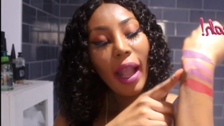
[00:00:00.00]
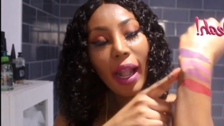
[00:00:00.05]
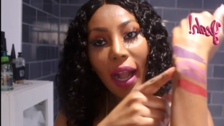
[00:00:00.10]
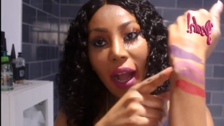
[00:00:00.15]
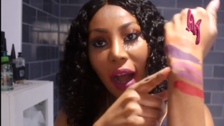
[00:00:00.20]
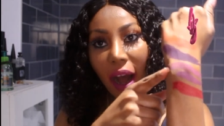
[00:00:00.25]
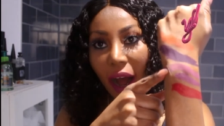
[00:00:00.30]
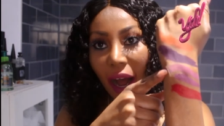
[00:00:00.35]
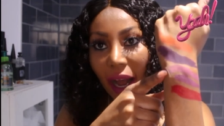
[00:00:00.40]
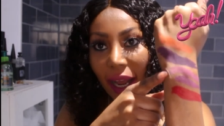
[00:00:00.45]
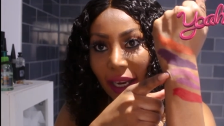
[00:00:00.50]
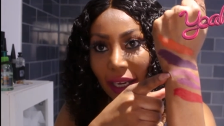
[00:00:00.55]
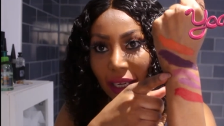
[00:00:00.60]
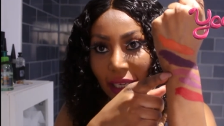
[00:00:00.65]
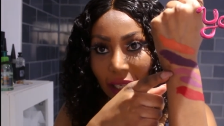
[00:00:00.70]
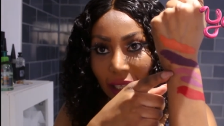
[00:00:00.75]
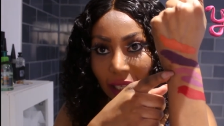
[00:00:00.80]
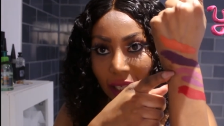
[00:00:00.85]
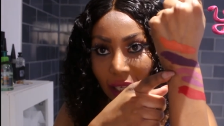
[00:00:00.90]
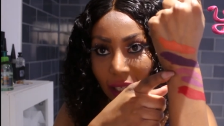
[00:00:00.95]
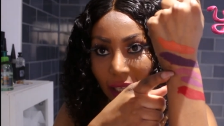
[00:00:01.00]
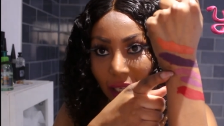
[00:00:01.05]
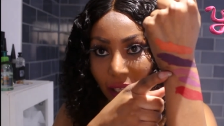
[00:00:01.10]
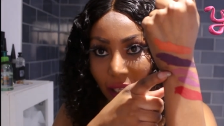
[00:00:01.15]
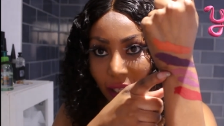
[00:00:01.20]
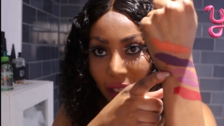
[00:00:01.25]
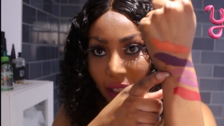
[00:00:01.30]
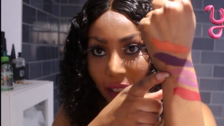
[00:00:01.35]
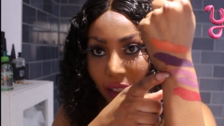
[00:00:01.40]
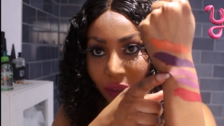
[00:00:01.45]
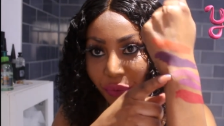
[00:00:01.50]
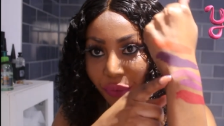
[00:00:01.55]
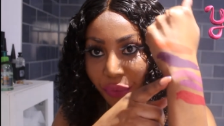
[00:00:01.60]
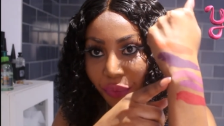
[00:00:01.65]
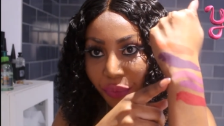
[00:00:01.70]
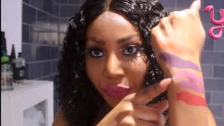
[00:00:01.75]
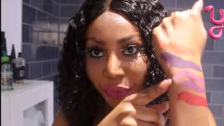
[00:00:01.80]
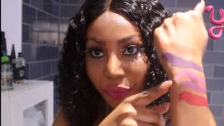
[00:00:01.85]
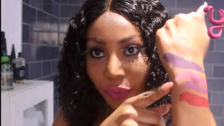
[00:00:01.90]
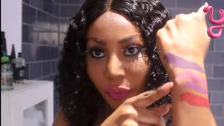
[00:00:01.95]
Kylie
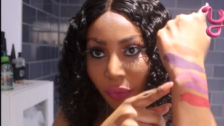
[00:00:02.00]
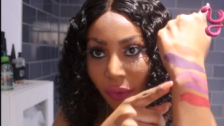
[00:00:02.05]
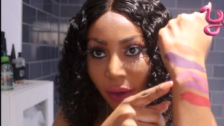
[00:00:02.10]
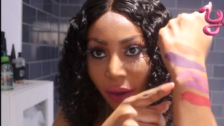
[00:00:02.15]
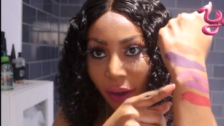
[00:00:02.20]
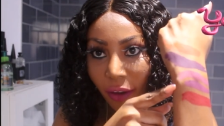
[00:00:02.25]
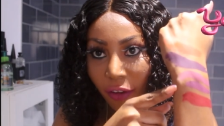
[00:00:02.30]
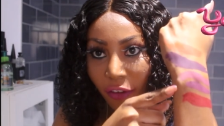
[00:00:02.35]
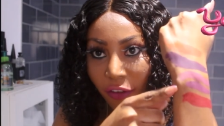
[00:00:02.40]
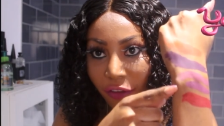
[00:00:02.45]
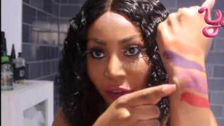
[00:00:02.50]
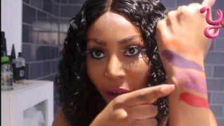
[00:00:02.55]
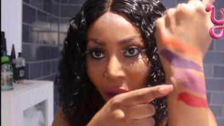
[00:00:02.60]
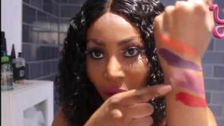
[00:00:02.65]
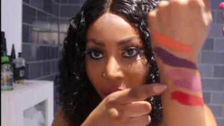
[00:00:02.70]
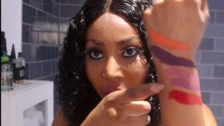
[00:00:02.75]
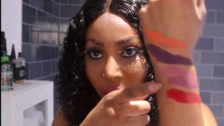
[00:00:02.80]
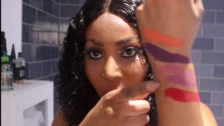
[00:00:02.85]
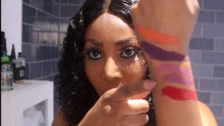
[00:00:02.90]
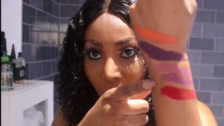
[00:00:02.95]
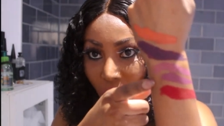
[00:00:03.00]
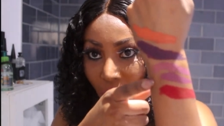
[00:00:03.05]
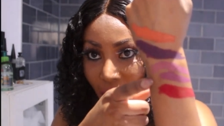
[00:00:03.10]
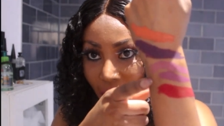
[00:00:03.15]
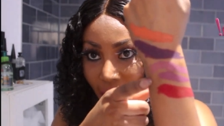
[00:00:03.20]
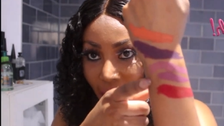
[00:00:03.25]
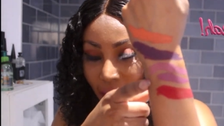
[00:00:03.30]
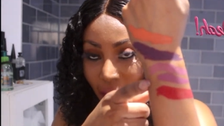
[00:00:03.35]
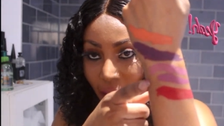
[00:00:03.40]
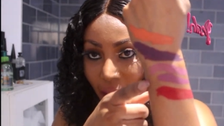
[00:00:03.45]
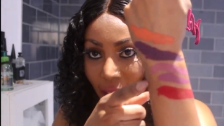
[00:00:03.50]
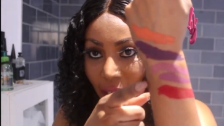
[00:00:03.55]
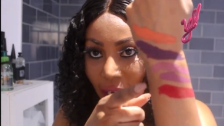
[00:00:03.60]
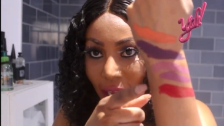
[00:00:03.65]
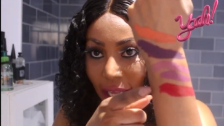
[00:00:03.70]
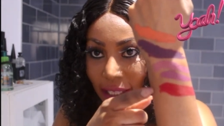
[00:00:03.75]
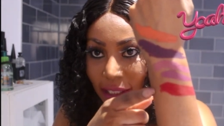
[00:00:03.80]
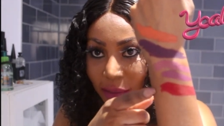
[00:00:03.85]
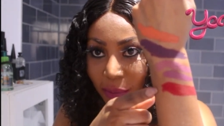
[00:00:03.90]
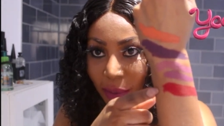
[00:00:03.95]
found the one and
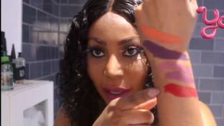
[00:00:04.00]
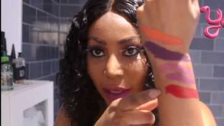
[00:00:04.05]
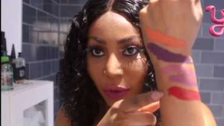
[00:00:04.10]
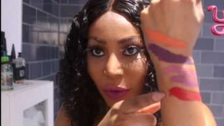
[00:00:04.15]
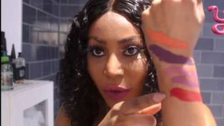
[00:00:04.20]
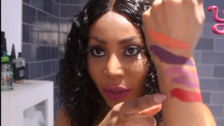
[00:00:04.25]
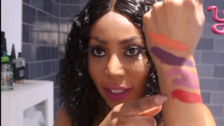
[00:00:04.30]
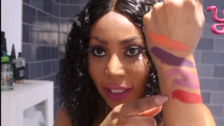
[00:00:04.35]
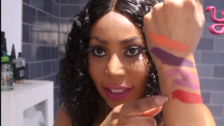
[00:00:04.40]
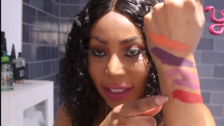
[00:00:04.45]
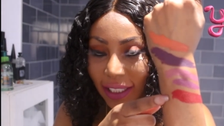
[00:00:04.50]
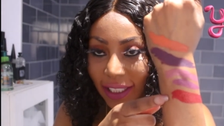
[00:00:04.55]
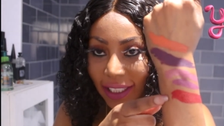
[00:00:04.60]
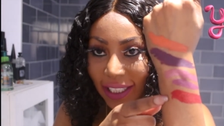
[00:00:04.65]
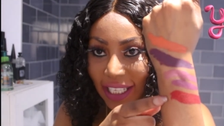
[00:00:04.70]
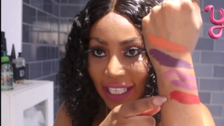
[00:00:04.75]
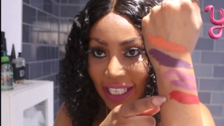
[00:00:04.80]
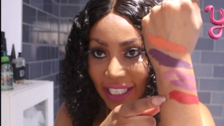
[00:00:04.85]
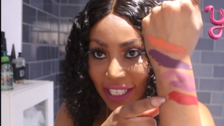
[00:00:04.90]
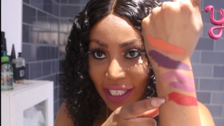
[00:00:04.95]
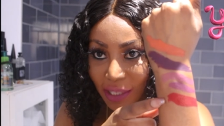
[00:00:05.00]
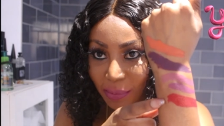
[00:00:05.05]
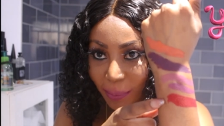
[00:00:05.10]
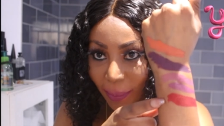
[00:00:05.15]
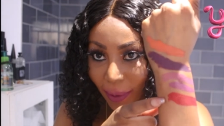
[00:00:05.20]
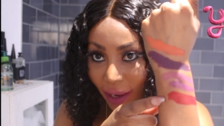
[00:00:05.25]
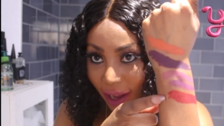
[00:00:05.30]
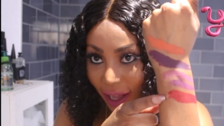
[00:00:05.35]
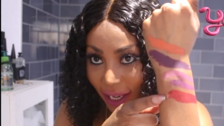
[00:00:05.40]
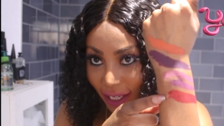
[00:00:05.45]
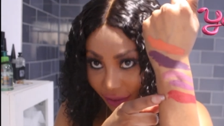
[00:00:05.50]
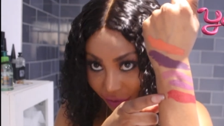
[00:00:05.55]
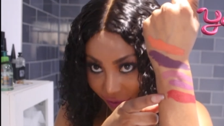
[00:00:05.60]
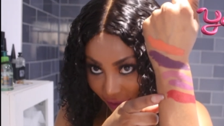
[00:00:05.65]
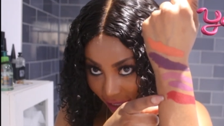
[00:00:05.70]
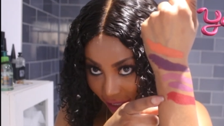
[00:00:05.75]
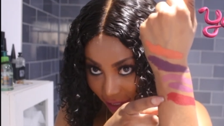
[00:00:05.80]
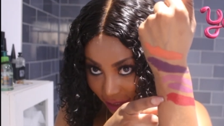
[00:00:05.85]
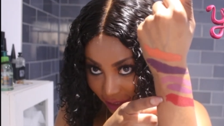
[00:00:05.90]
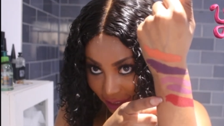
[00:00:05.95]
last but not the least is Bloody
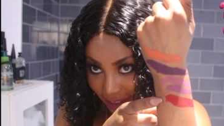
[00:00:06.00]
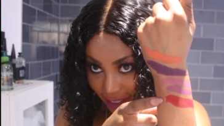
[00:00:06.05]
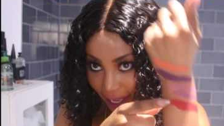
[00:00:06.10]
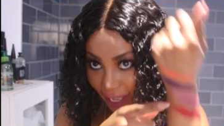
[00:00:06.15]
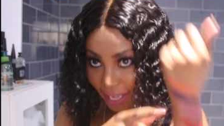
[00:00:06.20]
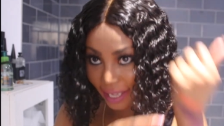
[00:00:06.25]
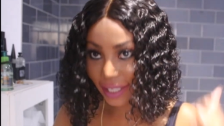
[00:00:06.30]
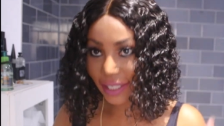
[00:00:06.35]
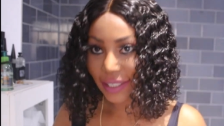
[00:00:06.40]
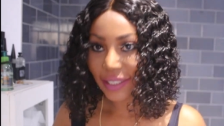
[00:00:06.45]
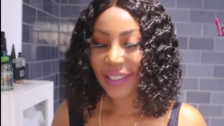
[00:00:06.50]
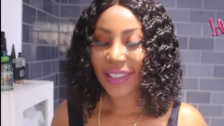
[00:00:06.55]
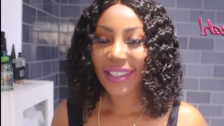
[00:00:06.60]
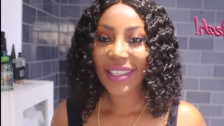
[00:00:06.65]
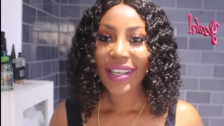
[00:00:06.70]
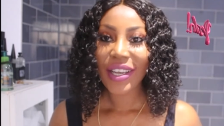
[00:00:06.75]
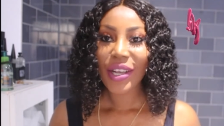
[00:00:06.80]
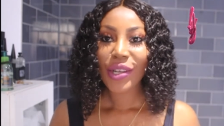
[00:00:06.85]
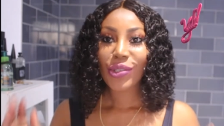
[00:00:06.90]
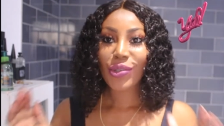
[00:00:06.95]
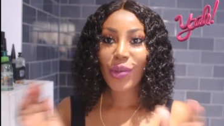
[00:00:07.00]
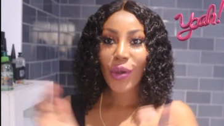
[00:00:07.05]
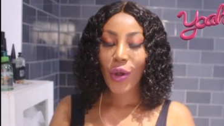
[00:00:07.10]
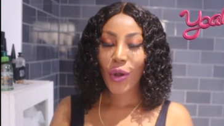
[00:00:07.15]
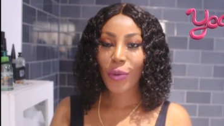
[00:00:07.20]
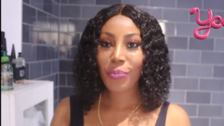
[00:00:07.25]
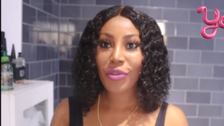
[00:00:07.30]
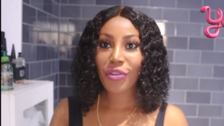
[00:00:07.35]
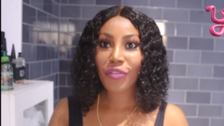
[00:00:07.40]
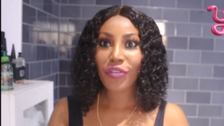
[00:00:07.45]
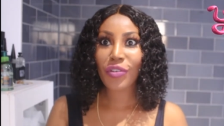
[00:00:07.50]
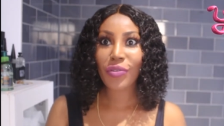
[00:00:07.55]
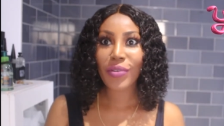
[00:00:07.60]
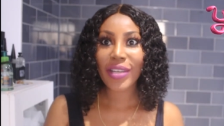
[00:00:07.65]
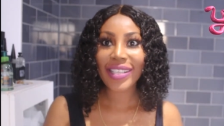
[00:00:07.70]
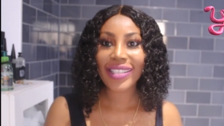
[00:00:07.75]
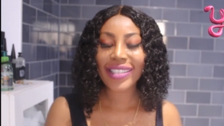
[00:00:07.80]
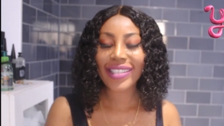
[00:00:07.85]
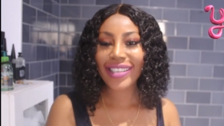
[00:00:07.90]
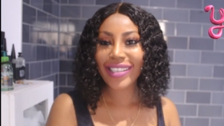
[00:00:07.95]
Valentine so hope you
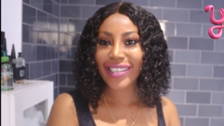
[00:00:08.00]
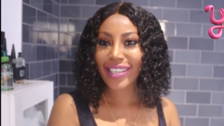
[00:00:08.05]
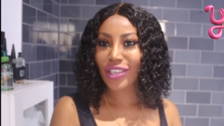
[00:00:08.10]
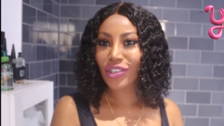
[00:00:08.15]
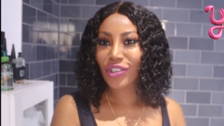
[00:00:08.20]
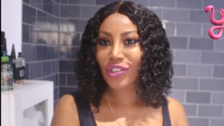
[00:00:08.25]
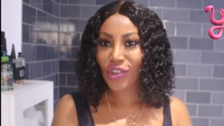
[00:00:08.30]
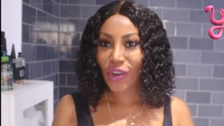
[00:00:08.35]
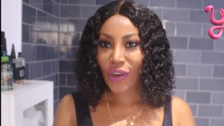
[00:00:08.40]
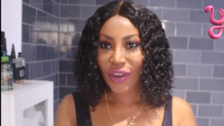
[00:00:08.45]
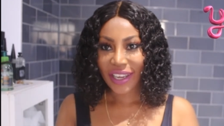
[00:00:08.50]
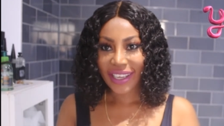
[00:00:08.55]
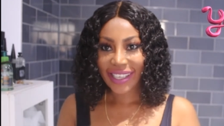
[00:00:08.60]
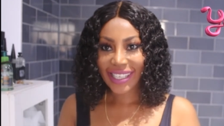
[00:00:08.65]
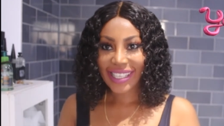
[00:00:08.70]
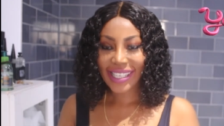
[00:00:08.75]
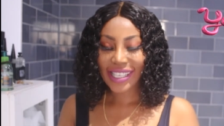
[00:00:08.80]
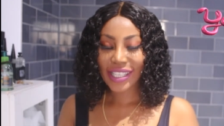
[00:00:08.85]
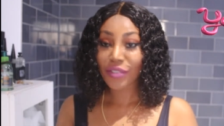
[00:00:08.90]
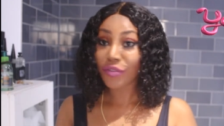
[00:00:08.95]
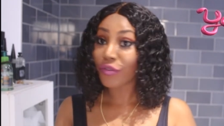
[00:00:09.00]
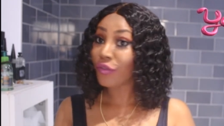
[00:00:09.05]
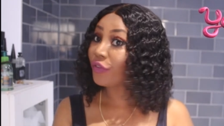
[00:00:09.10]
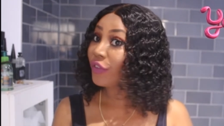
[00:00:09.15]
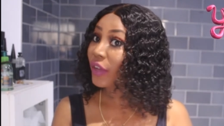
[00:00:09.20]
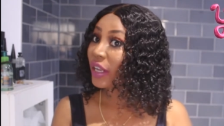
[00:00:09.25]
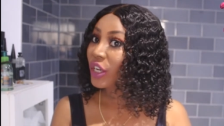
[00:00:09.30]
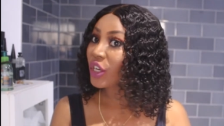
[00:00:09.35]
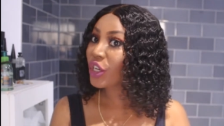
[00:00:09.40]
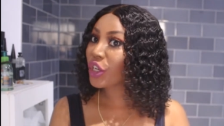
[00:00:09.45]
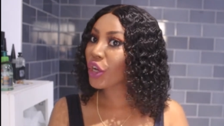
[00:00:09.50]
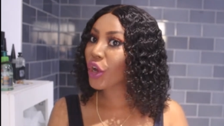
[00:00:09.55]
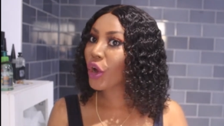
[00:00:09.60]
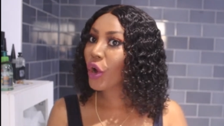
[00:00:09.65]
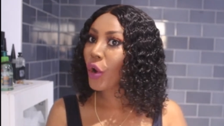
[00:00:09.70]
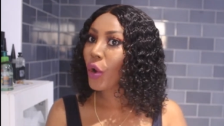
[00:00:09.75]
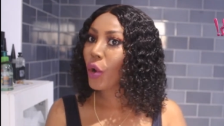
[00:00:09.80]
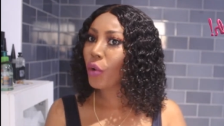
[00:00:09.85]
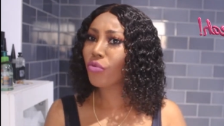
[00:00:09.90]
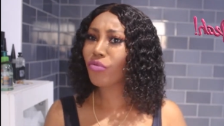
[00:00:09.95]
viewers did enjoy this
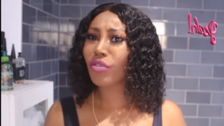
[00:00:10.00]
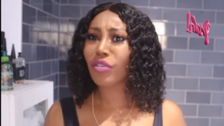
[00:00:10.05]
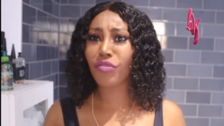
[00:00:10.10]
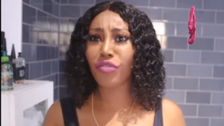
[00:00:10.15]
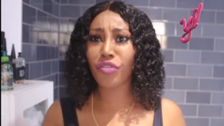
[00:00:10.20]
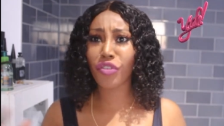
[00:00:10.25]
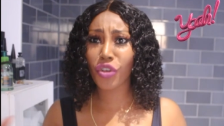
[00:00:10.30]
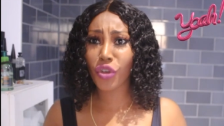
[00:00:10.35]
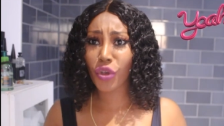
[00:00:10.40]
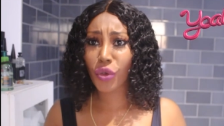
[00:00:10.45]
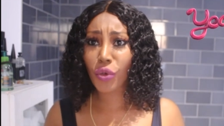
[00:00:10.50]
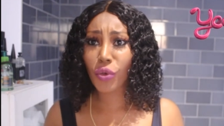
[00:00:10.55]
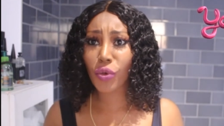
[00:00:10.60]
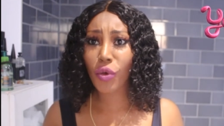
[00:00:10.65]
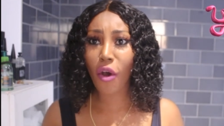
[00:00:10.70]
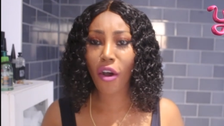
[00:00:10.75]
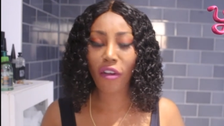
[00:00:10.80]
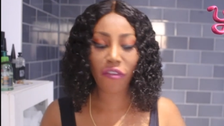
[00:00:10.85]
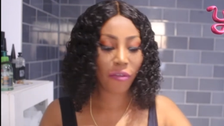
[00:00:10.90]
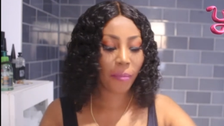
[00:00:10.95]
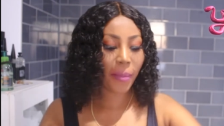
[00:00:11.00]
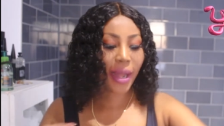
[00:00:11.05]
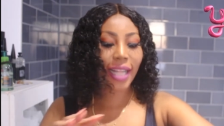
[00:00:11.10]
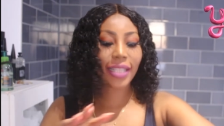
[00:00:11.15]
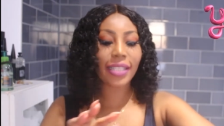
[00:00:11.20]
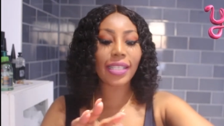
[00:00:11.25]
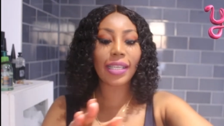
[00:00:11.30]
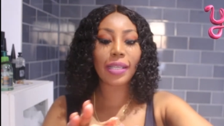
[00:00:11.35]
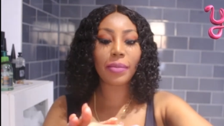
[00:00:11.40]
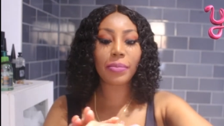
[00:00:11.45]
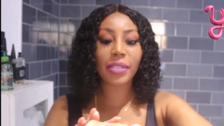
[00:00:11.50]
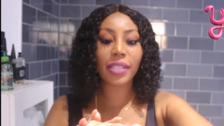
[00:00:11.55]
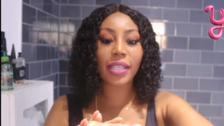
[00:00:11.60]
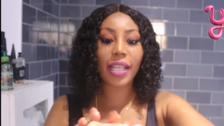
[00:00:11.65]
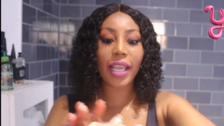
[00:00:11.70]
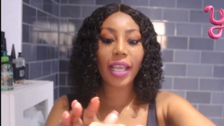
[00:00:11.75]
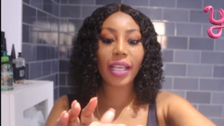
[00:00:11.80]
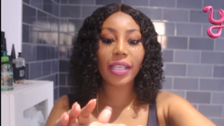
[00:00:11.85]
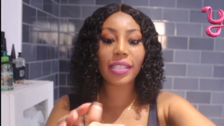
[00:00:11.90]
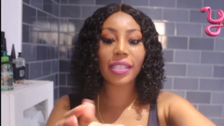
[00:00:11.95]
video review of matte
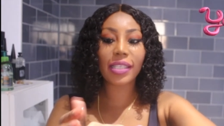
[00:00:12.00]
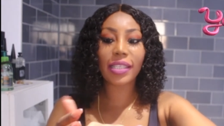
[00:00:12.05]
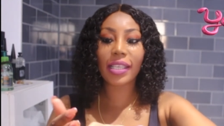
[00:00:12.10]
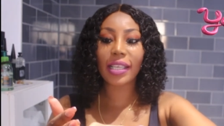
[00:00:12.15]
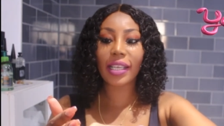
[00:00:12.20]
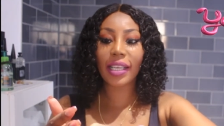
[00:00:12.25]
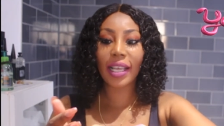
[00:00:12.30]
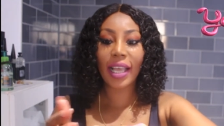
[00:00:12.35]
lipsticks